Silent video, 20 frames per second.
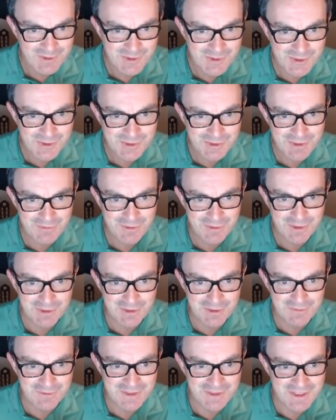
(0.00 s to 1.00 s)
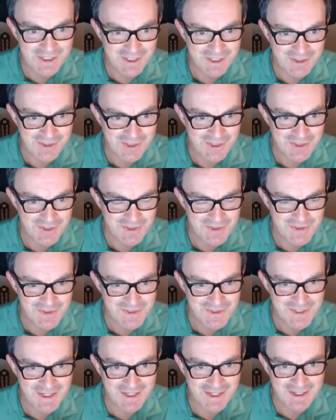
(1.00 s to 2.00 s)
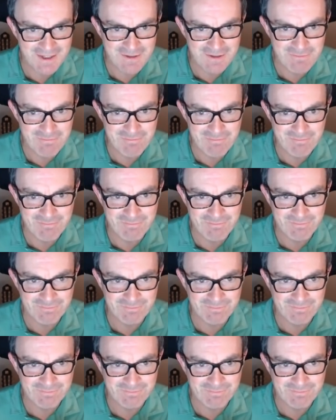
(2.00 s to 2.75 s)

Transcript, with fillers: trivial of deductions. Um,